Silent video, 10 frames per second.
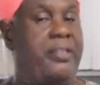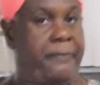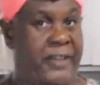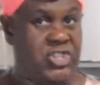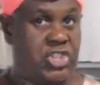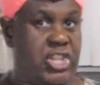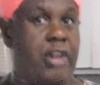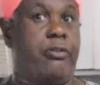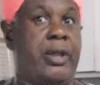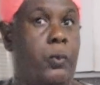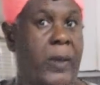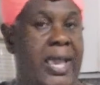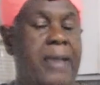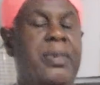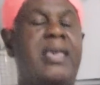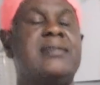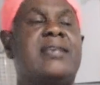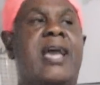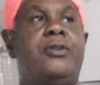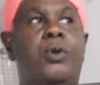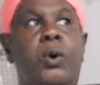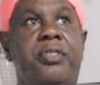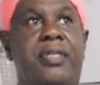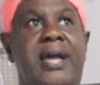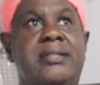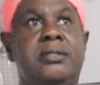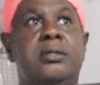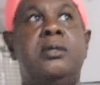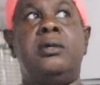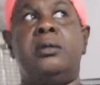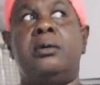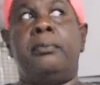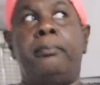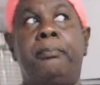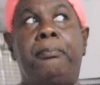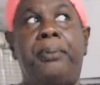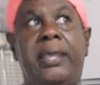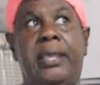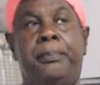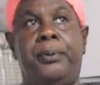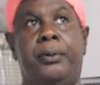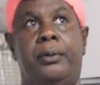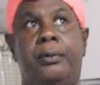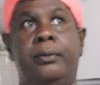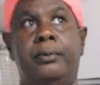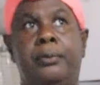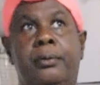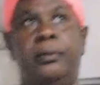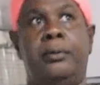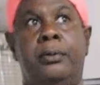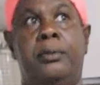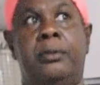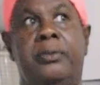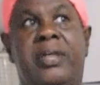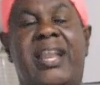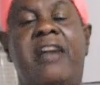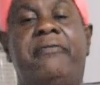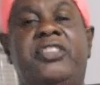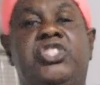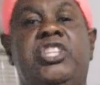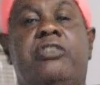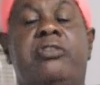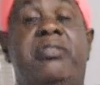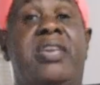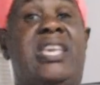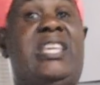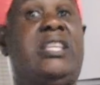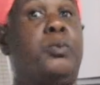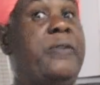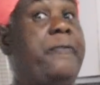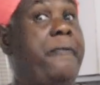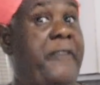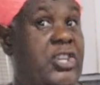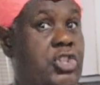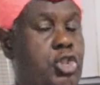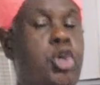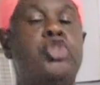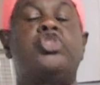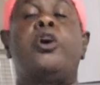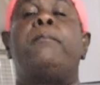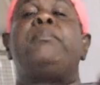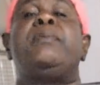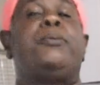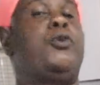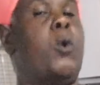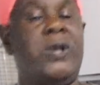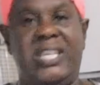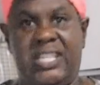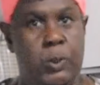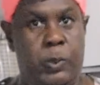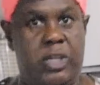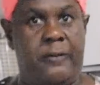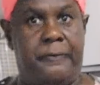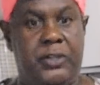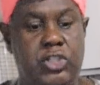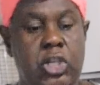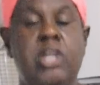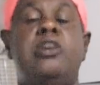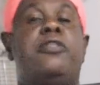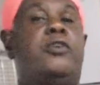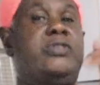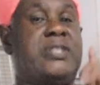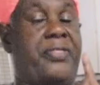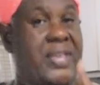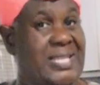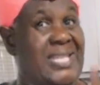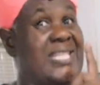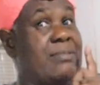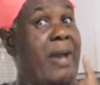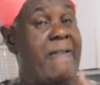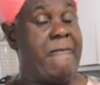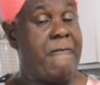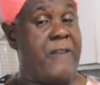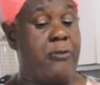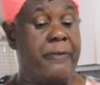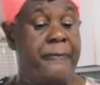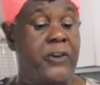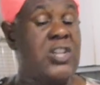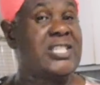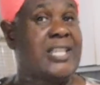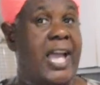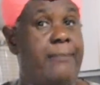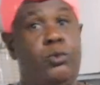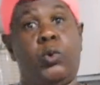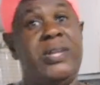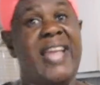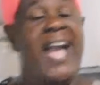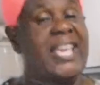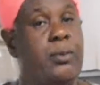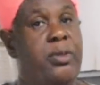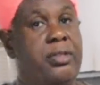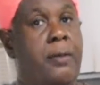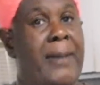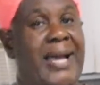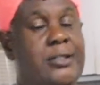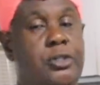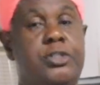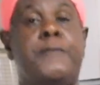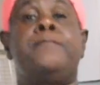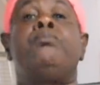the vegetarian way because I know that people that are vegetarian, they eat it with fish. Some people don't eat it with no fish. So this is my very first time doing Ackee with tomatoes,